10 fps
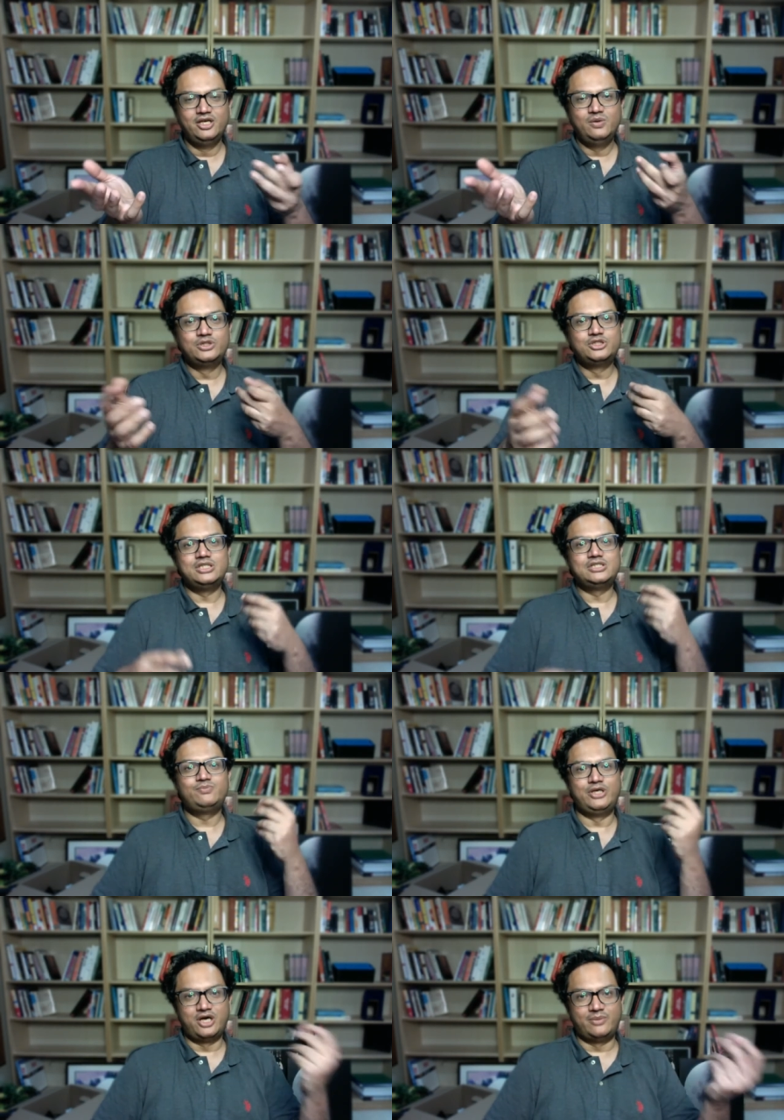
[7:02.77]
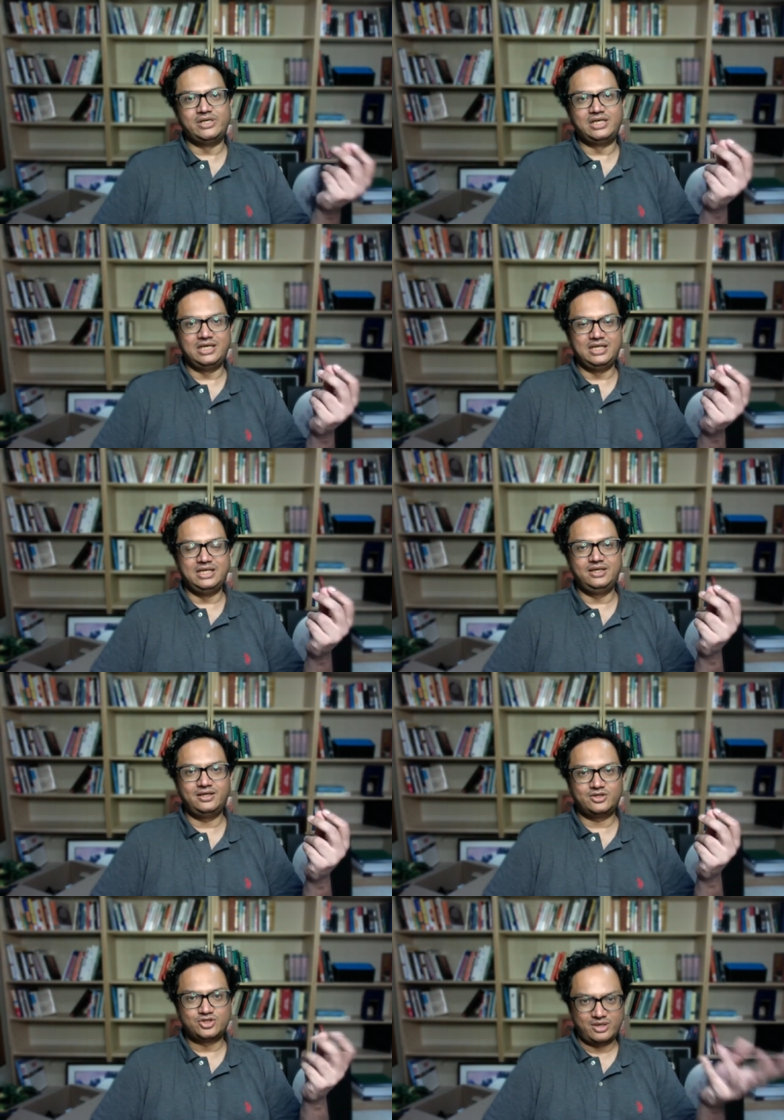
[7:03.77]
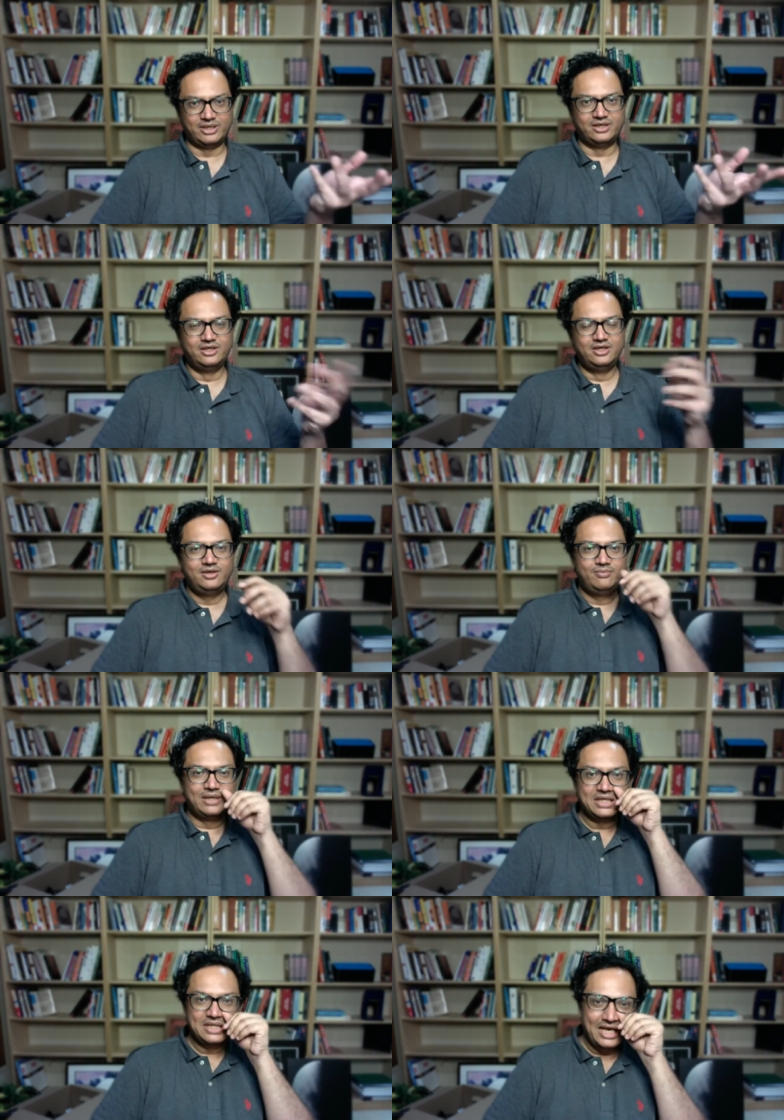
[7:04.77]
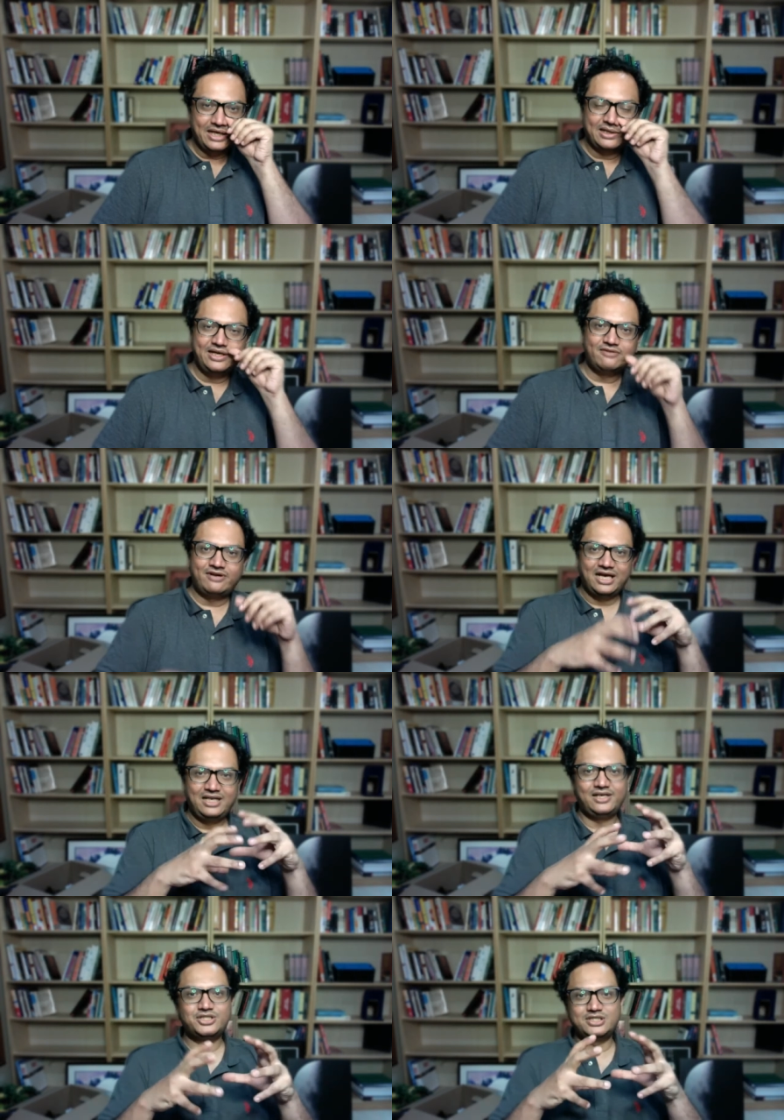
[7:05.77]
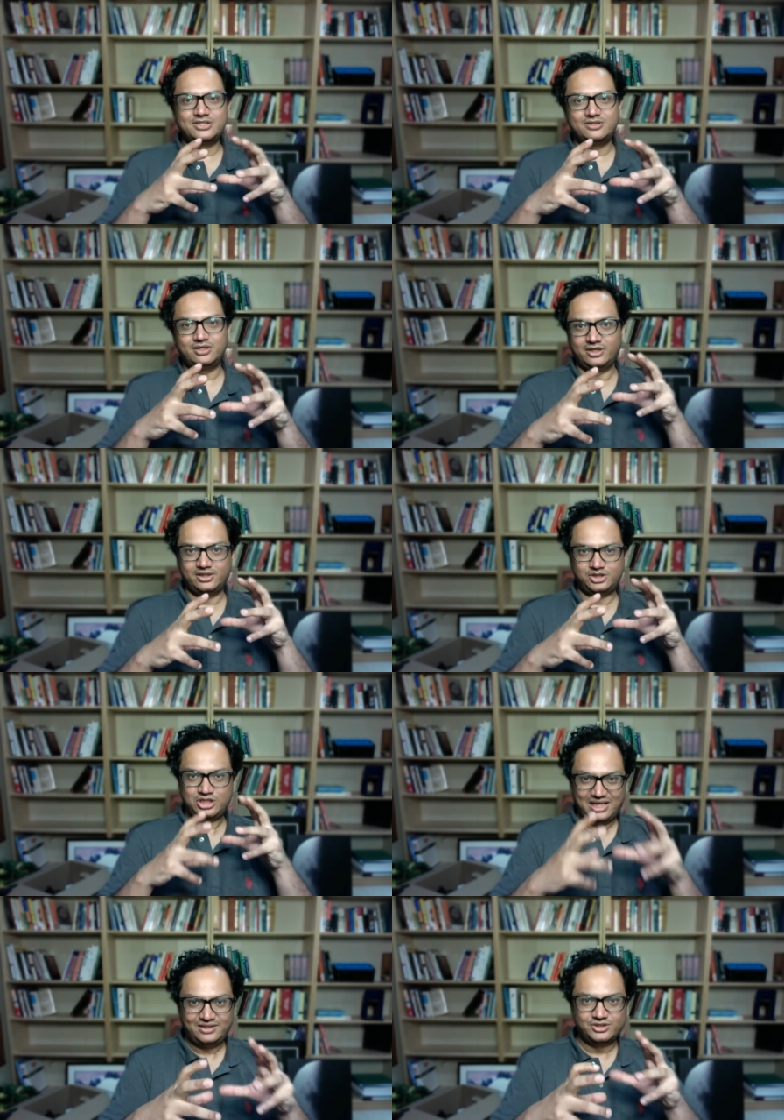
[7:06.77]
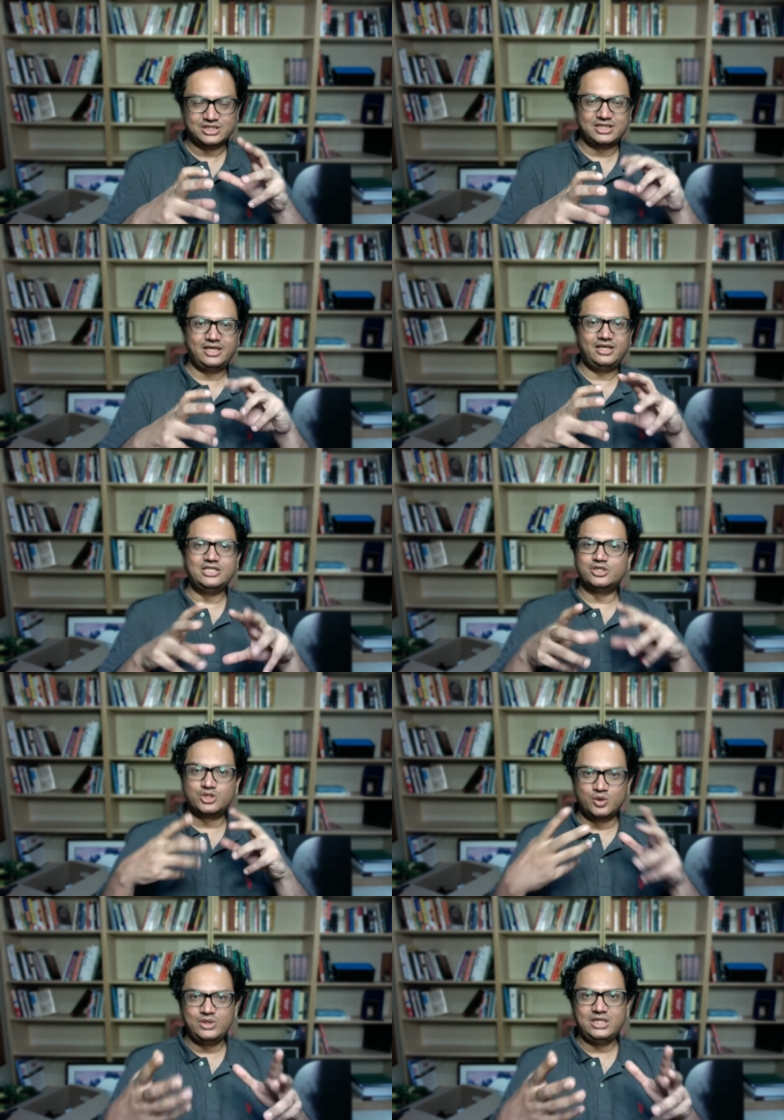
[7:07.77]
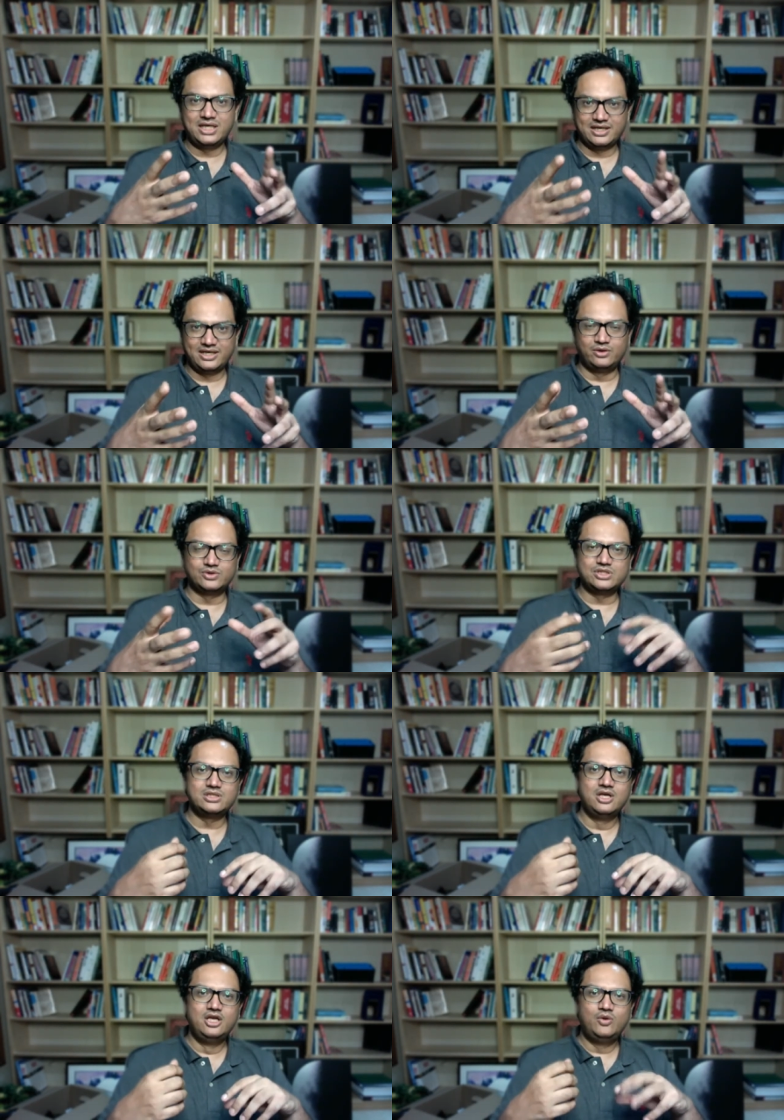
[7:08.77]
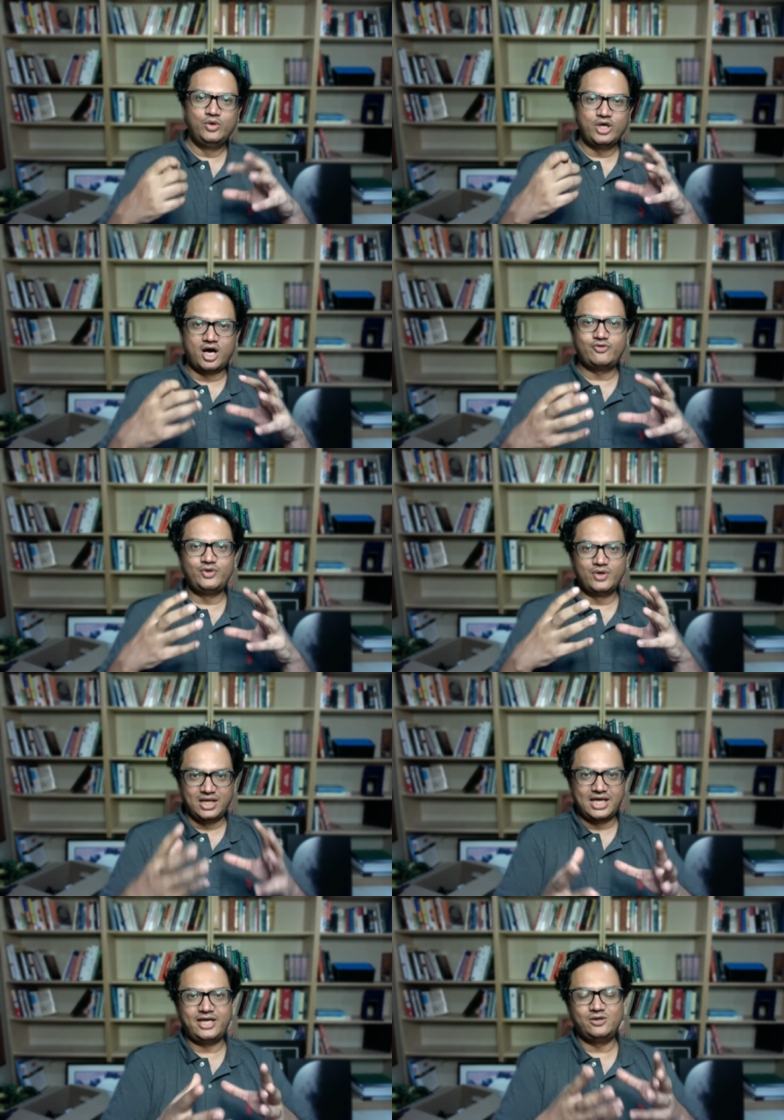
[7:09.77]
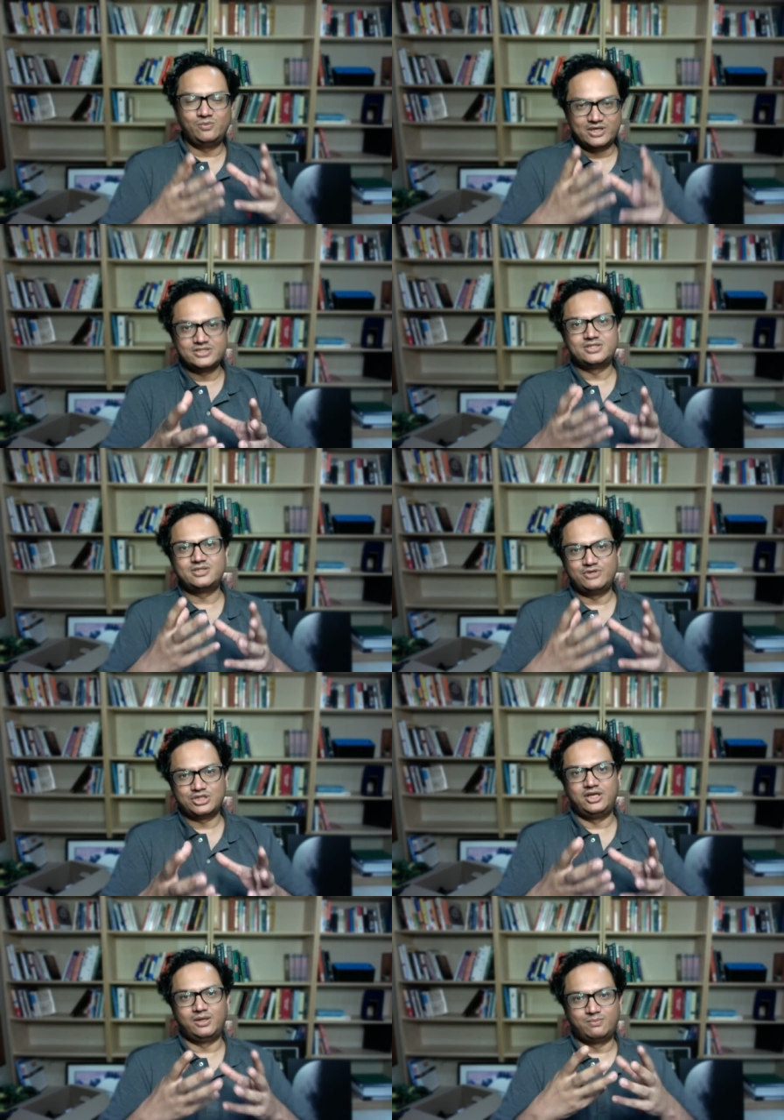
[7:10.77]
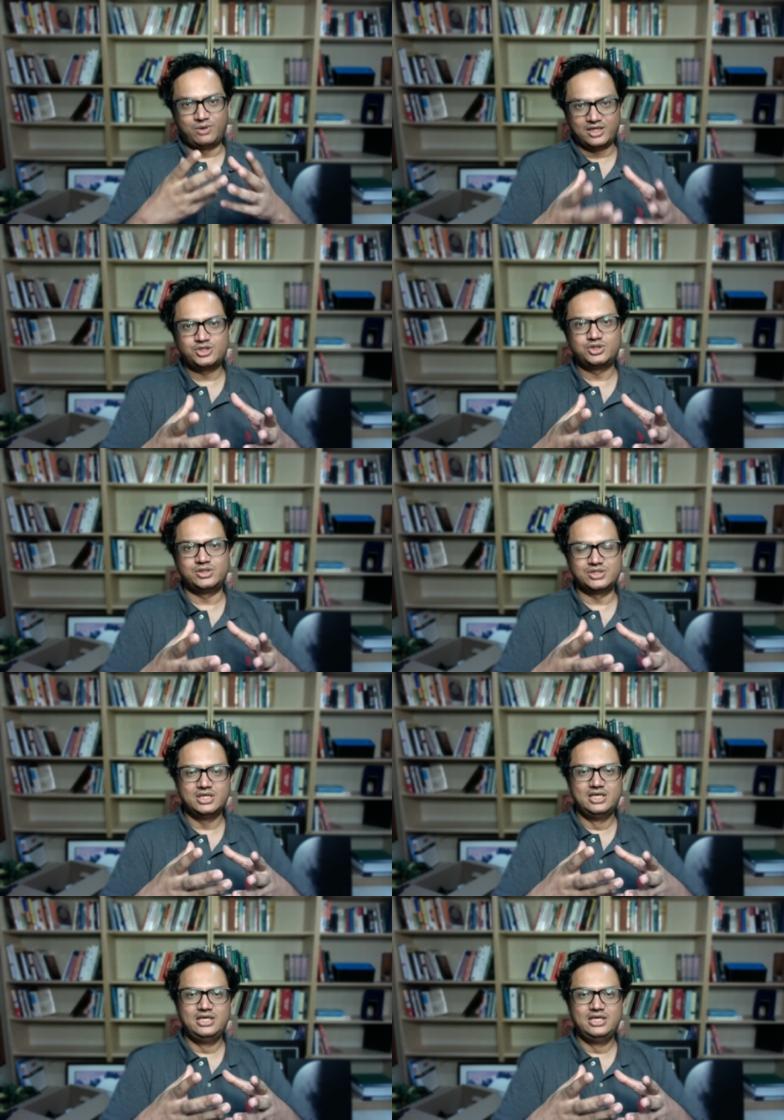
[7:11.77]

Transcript: which is predominantly tremor but that kind of highlights this uh, challenges that in dystonia diagnosis, we often rely on presence of dystonic postures.